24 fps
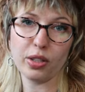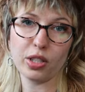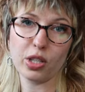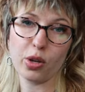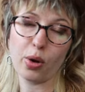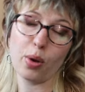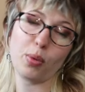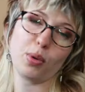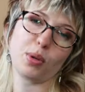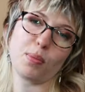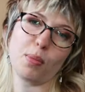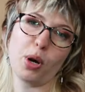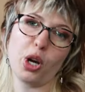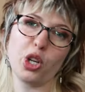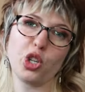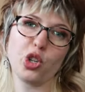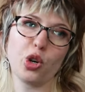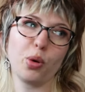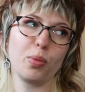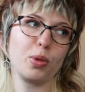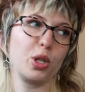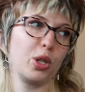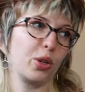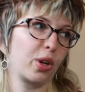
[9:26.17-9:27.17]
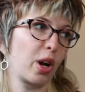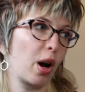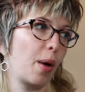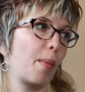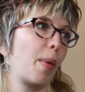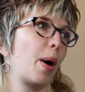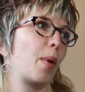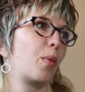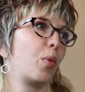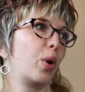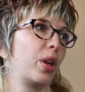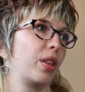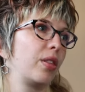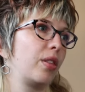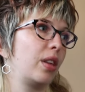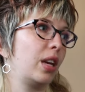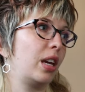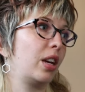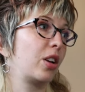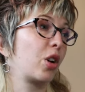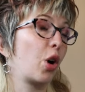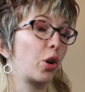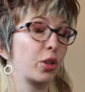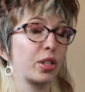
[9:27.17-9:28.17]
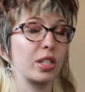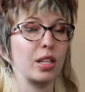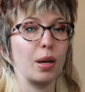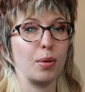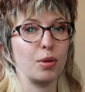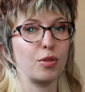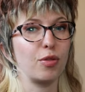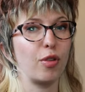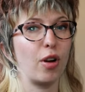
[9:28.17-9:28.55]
So it was my job to come up with the concepts